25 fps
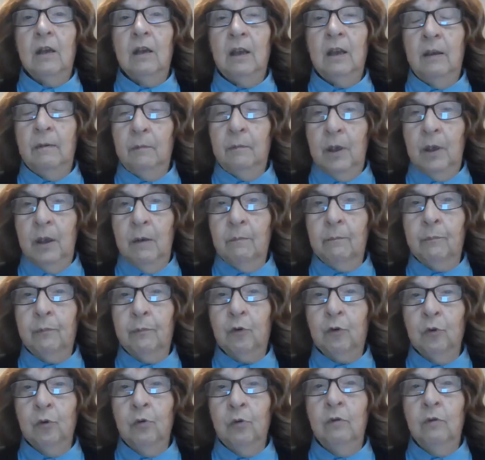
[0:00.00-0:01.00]
Im
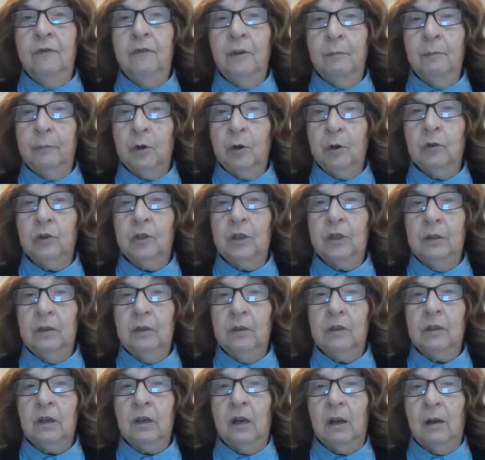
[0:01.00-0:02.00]
improve the
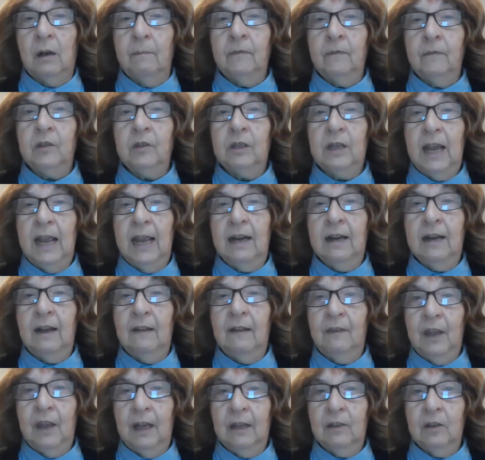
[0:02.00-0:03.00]
person's um, state
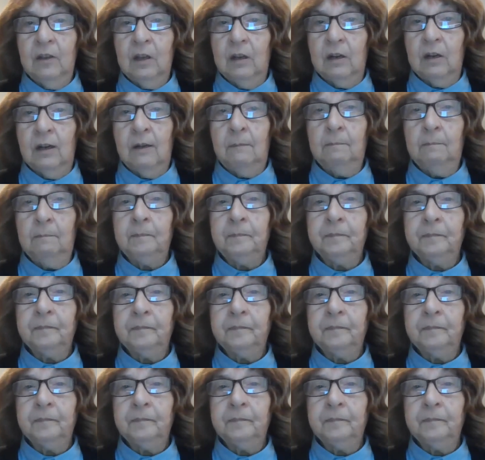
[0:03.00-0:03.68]
at that time.